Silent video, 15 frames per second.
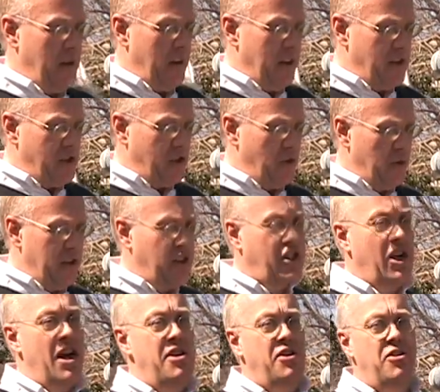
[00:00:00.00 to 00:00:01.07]
is to
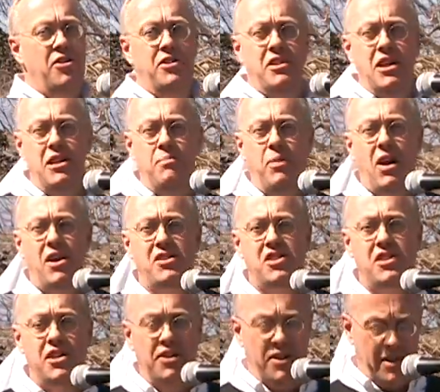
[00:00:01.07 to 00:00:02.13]
engender deep
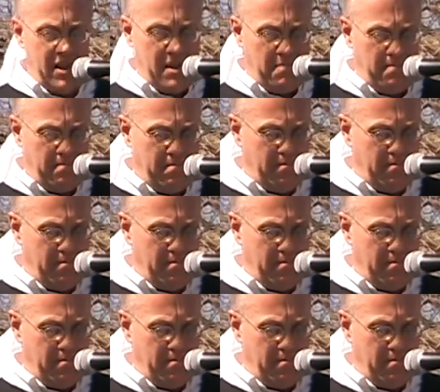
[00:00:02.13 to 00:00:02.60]
hostility.